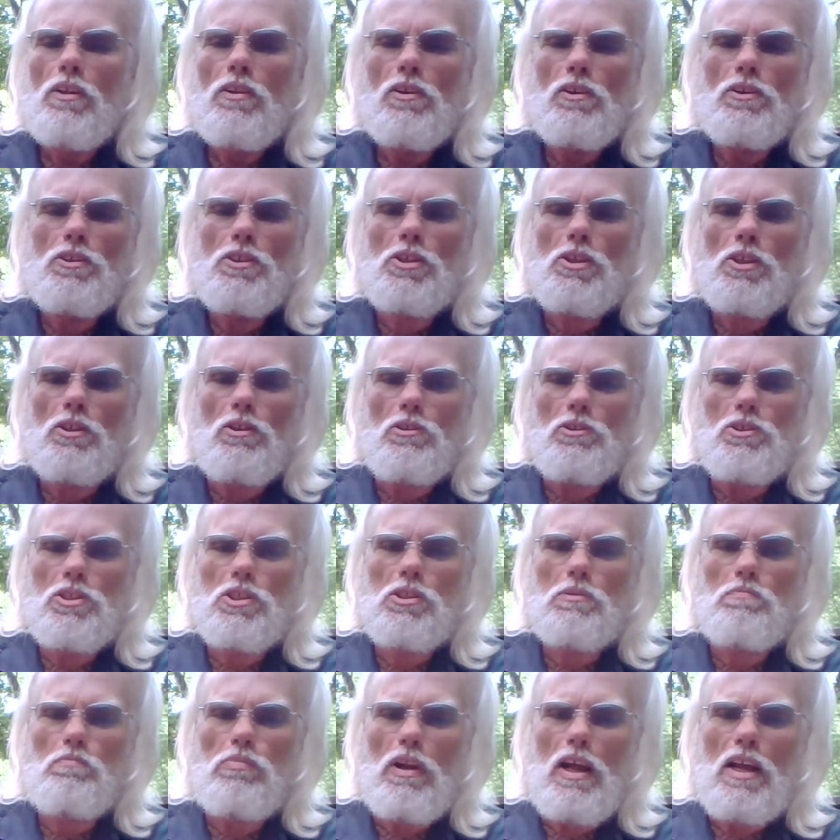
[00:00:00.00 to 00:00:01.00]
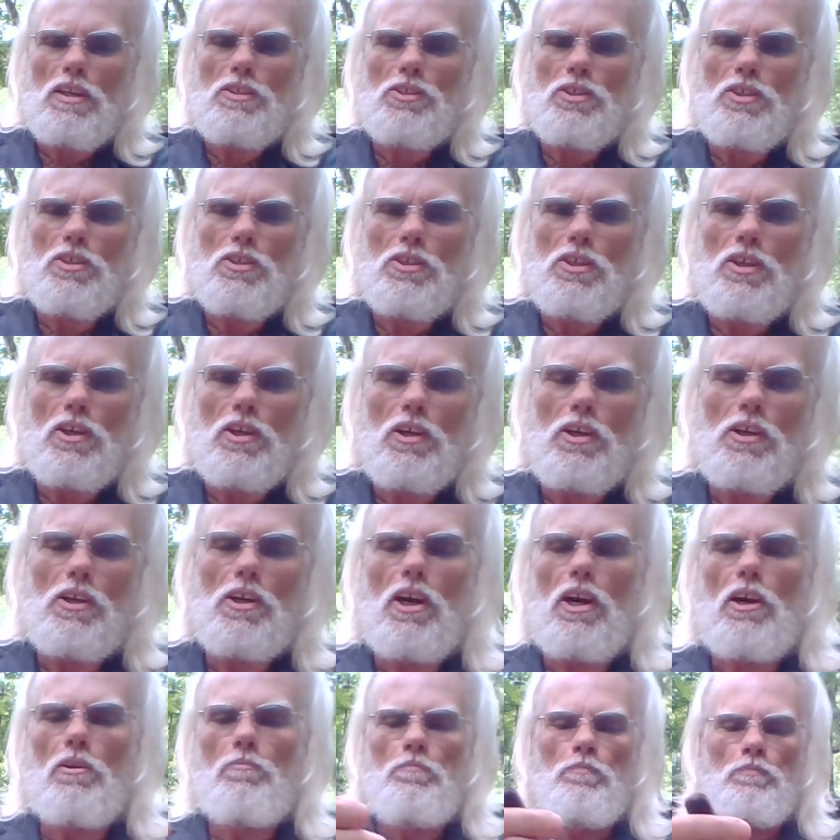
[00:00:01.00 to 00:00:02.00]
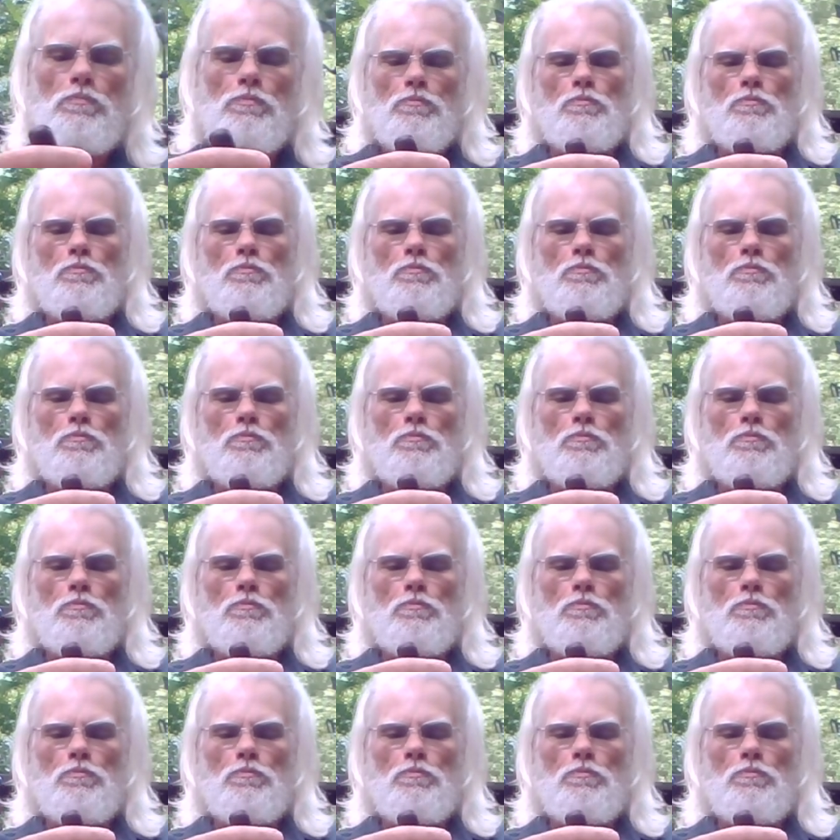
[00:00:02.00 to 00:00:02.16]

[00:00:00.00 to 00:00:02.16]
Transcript: They're just little splotches here and there.